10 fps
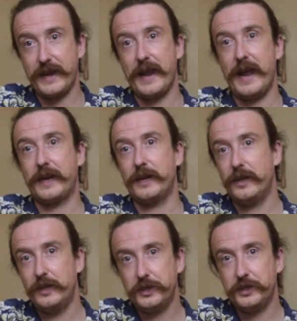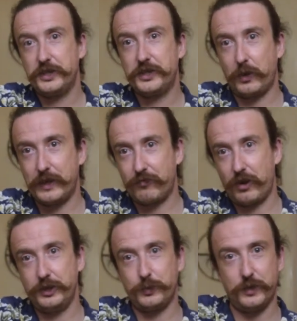neck, solid
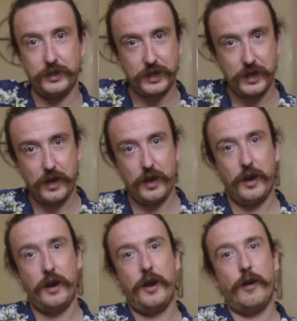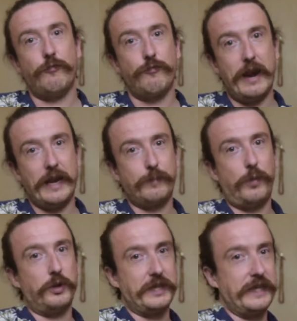rosewood, Relic
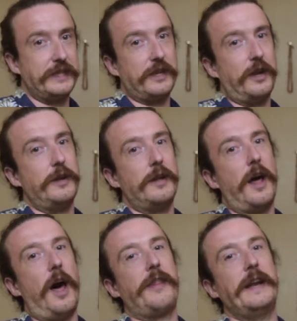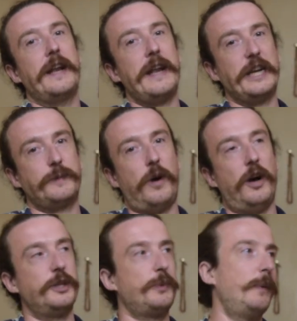body. So I think the next part's where